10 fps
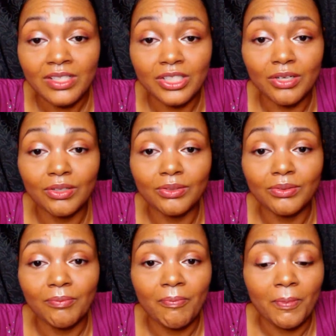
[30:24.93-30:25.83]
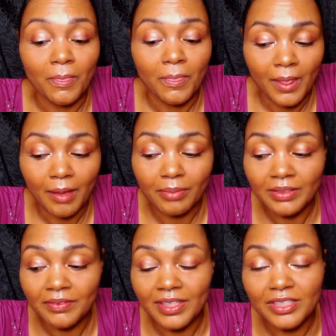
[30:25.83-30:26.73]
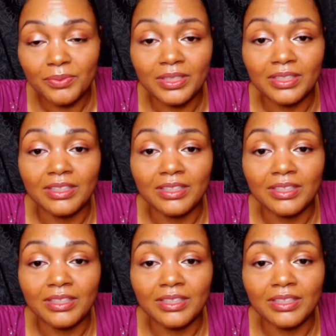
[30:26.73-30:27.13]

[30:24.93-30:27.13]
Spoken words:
So I believe that's what